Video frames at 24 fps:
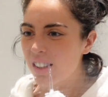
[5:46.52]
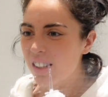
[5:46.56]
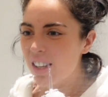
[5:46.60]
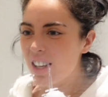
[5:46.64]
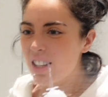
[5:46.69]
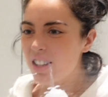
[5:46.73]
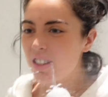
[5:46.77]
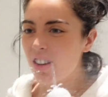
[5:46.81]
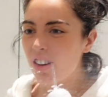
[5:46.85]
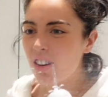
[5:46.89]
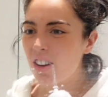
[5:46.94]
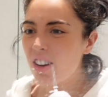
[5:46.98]

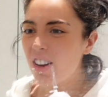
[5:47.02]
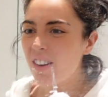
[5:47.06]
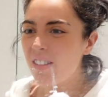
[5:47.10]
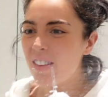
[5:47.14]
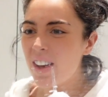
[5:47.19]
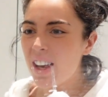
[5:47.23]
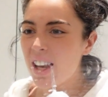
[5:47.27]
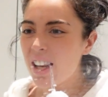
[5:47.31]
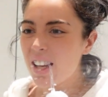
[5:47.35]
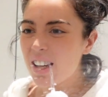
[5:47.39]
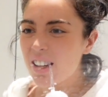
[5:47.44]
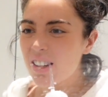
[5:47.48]
It's and press coming.
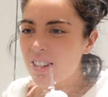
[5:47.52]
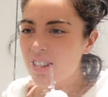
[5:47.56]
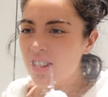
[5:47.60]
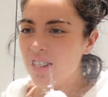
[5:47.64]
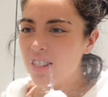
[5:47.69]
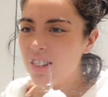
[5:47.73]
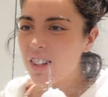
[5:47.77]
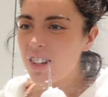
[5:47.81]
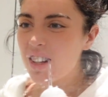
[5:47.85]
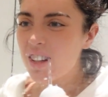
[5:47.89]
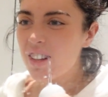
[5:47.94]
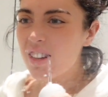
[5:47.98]
it.
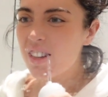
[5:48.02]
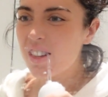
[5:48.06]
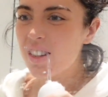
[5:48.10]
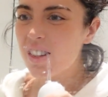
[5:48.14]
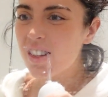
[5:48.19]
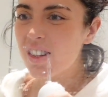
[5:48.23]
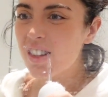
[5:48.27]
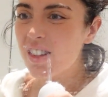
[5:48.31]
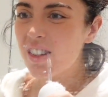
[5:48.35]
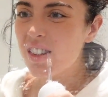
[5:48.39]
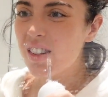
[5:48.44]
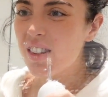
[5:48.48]
Yeah, press the
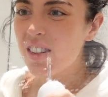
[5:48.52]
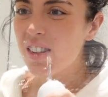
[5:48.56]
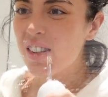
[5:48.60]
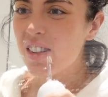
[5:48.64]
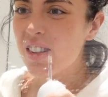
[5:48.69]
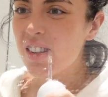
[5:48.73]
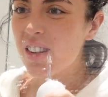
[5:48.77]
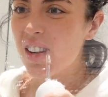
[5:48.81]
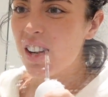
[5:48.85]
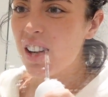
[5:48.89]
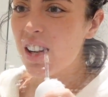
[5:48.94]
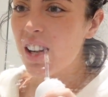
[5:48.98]
button.
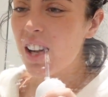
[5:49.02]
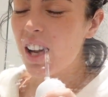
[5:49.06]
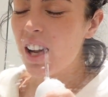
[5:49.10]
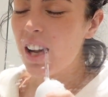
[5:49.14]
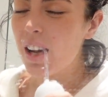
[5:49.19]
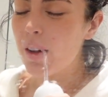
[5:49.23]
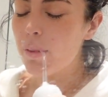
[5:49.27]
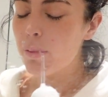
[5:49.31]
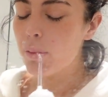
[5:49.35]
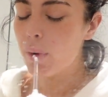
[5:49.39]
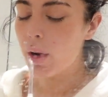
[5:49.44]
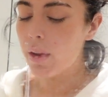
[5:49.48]
I
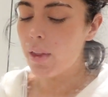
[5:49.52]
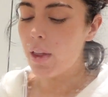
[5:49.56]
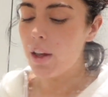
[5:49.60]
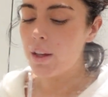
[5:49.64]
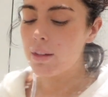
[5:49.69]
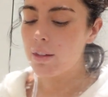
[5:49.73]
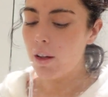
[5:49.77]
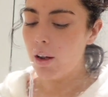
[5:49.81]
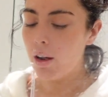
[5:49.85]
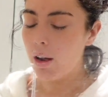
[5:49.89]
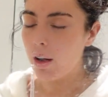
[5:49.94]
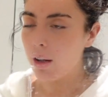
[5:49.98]
am. Right,
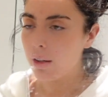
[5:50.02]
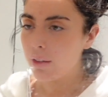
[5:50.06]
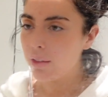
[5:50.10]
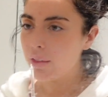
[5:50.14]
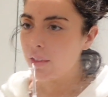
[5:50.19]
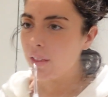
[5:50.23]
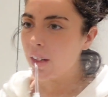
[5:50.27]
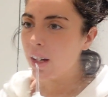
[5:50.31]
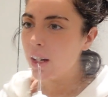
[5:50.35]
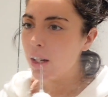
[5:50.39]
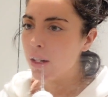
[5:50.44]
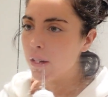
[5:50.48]
that's
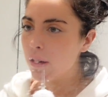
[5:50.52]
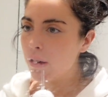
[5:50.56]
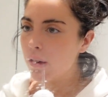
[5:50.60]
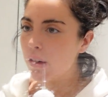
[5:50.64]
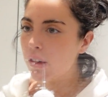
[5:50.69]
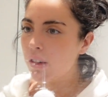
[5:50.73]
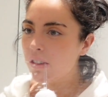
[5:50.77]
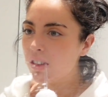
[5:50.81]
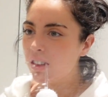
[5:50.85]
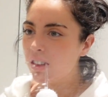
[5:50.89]
off. Put it right